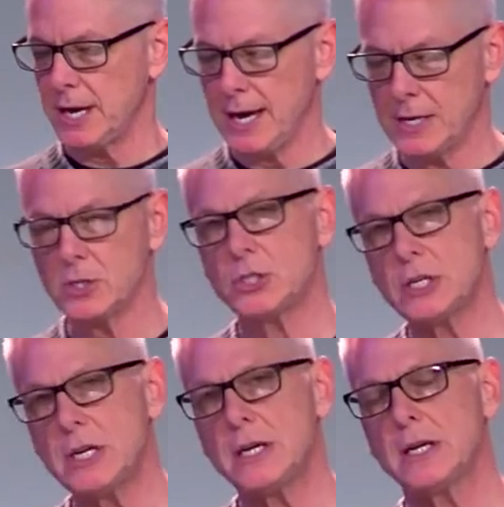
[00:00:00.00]
and
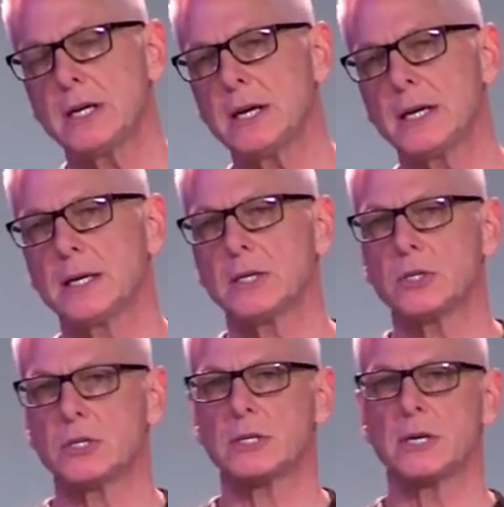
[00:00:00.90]
she
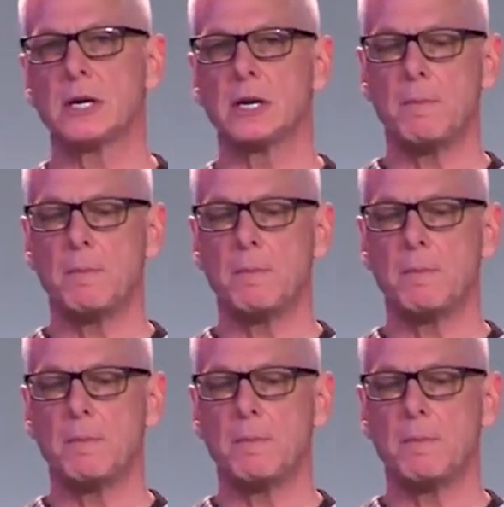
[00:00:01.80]
is an